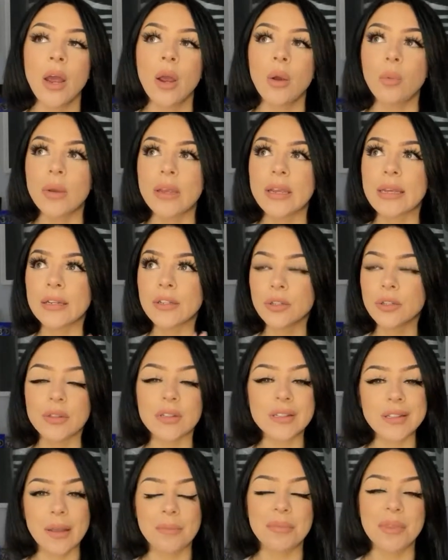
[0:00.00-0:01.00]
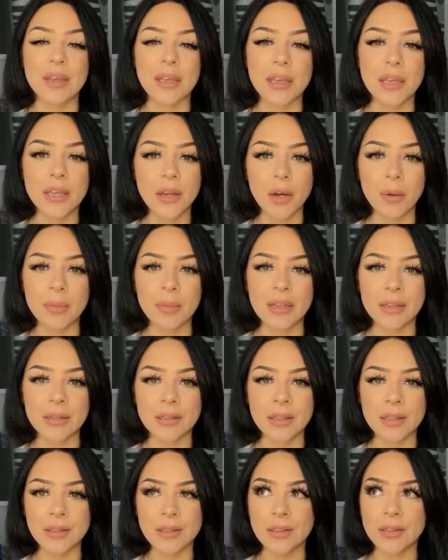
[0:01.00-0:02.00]
we can do the same thing here because
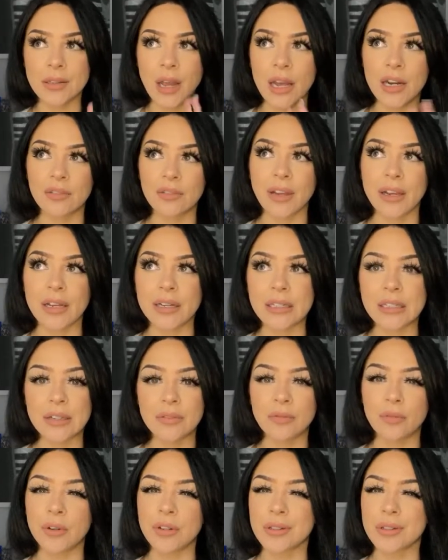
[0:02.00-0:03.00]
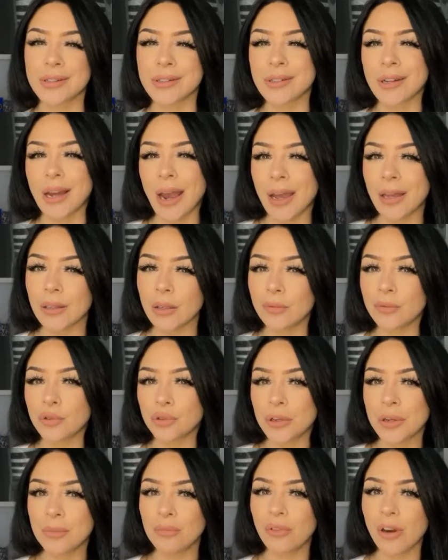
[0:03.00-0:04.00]
this is kind of like a different style of
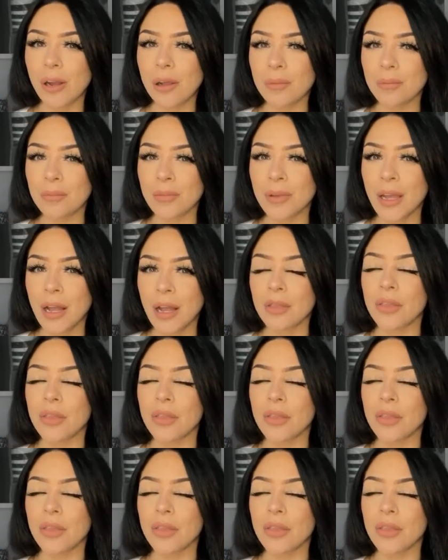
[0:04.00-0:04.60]
dream realm.